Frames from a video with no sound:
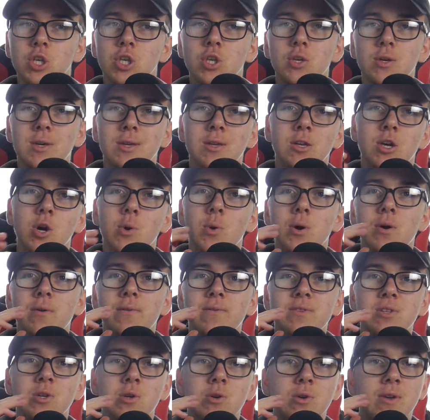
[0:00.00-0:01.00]
you can go off.
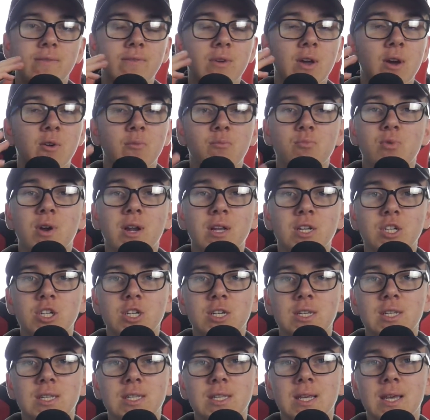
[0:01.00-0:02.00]
So if you have
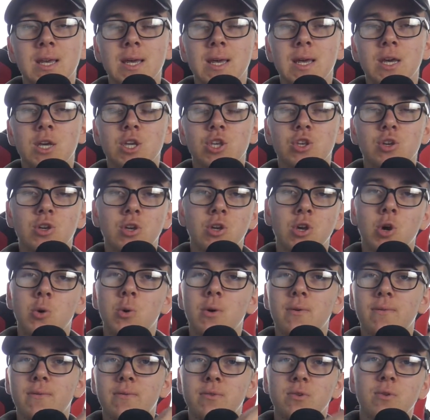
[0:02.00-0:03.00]
branches, you can go
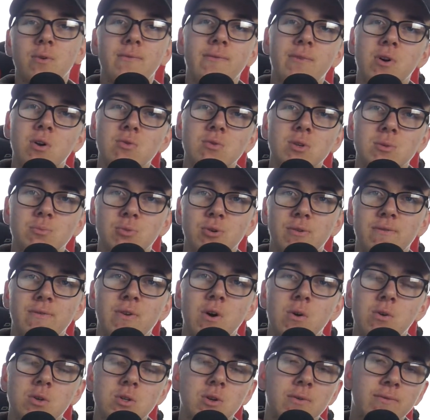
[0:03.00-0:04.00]
off false,
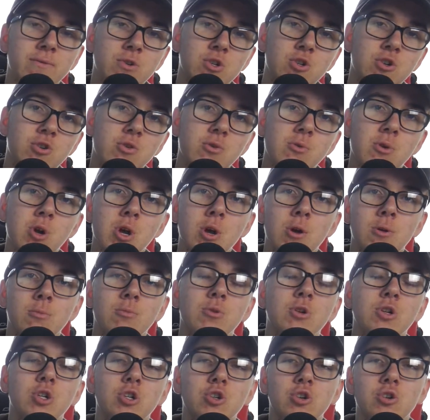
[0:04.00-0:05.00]
off true,
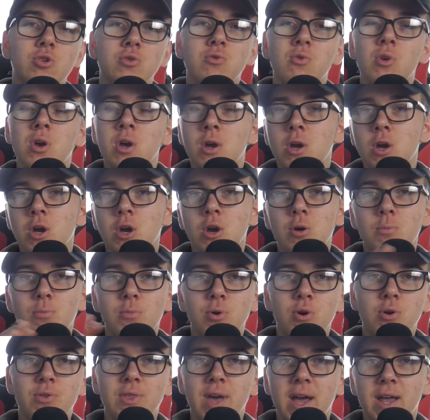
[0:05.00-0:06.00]
put true,
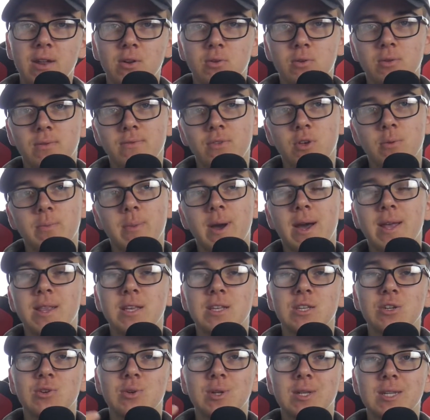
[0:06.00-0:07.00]
put that in all of them, and
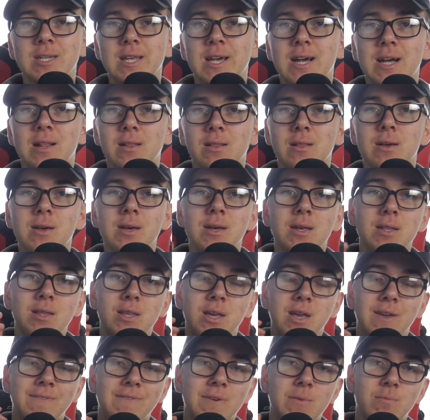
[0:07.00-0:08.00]
then you can tell
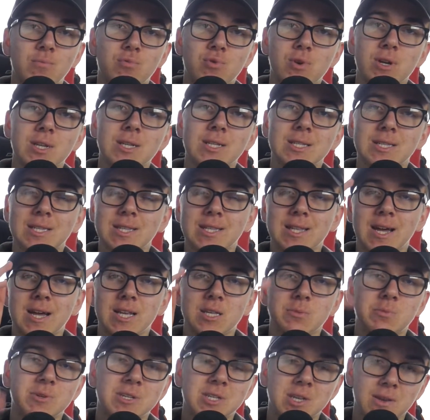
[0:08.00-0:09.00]
that if it prints that
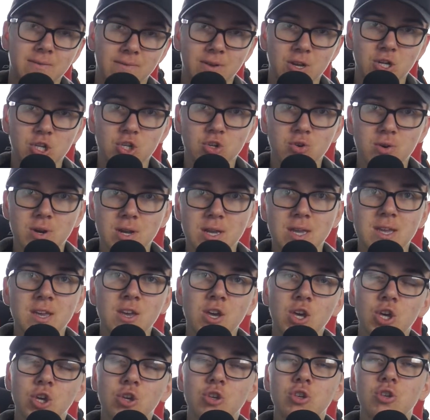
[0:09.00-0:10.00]
specific string,
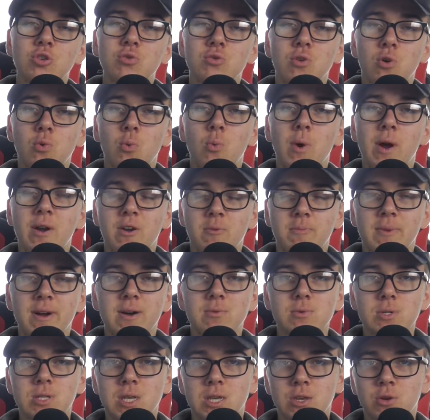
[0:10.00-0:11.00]
you know
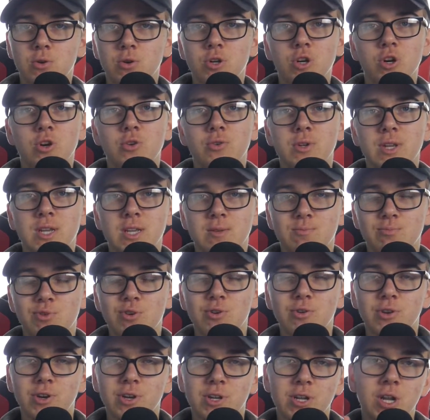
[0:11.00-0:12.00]
whereabouts in your code it is
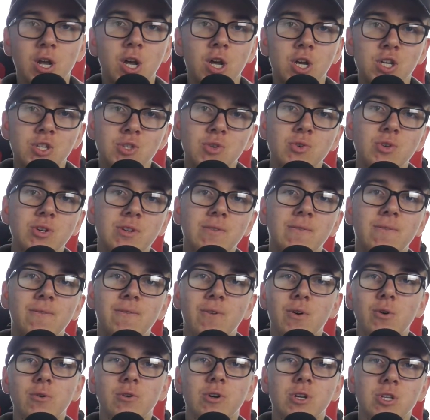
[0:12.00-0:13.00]
broken, so you can
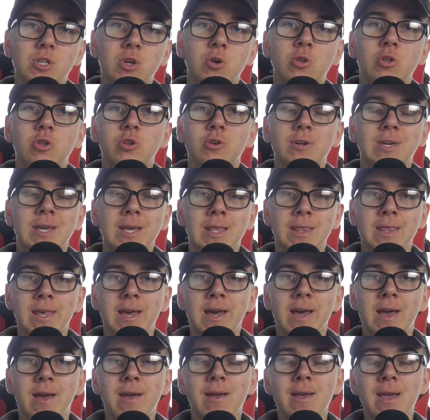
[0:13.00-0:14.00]
focus on looking
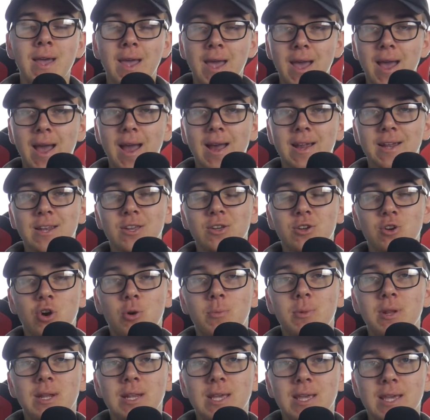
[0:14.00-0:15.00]
there, and it
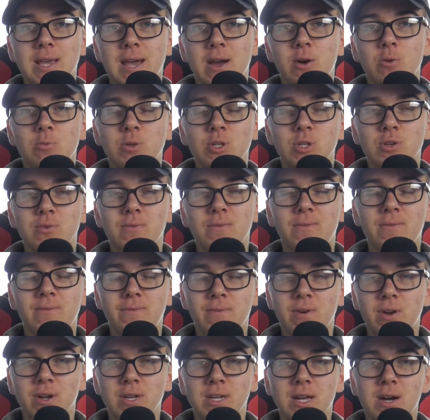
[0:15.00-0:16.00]
commonly helps you
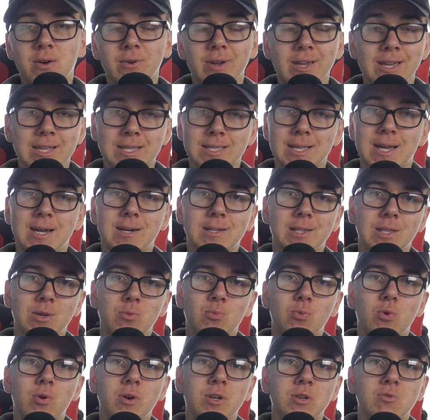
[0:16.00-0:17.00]
find out exactly
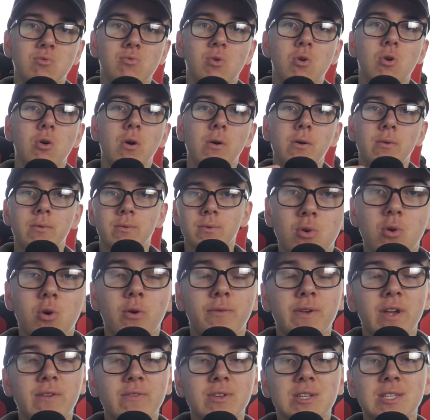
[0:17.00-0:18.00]
what is wrong. Or if
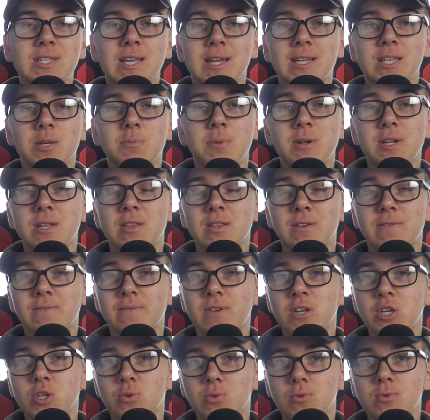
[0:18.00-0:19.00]
you haven't set up anything
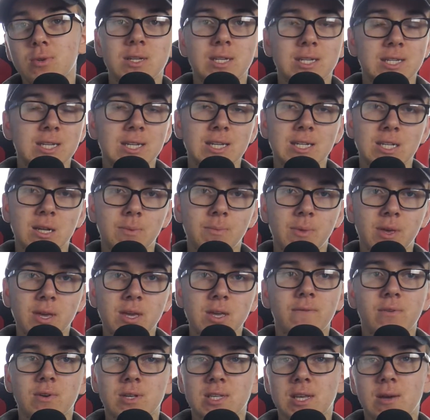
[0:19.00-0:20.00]
visual to see something,
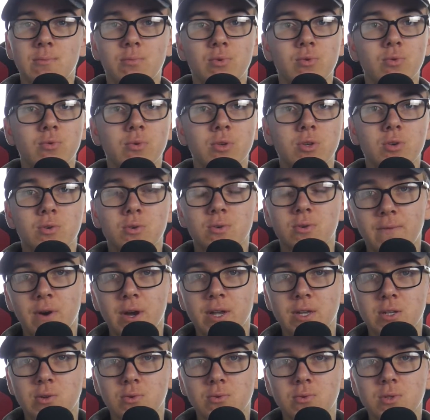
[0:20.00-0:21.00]
for example your
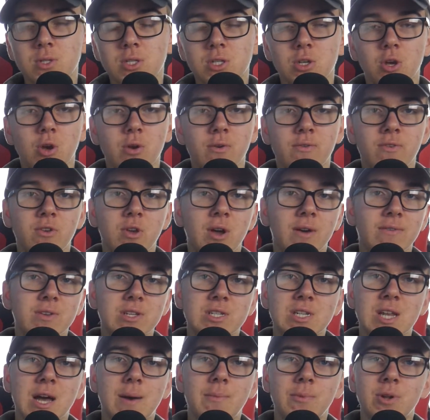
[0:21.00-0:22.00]
vitals, so if you have
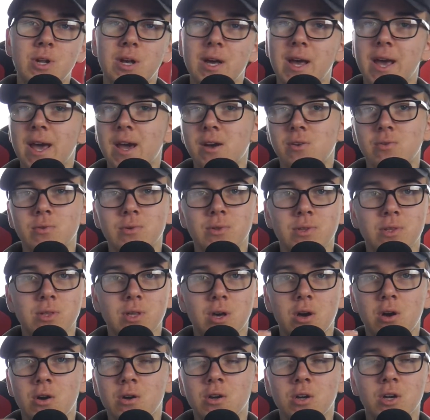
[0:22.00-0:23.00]
stamina, health,
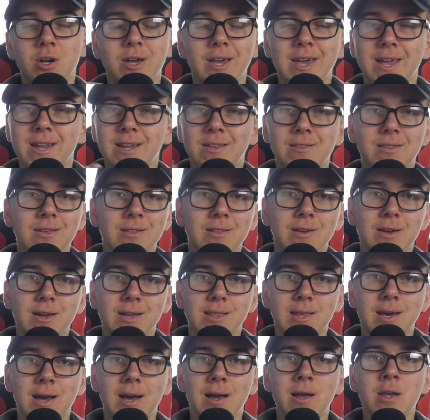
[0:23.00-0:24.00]
hunger, anything like
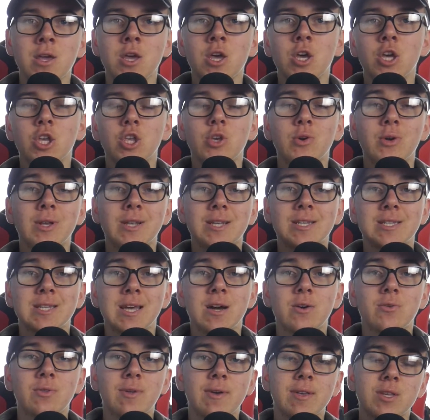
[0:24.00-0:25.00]
that, you can
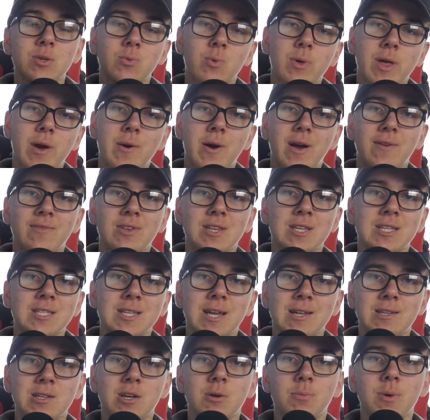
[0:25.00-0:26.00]
tell this without having to
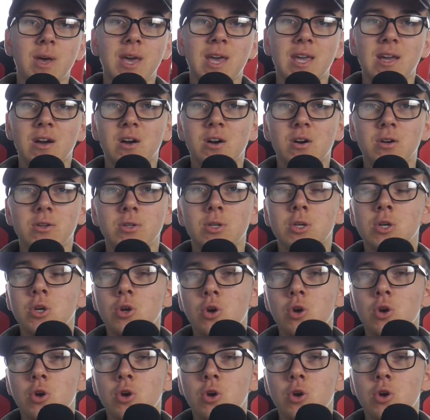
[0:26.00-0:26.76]
set up a HUD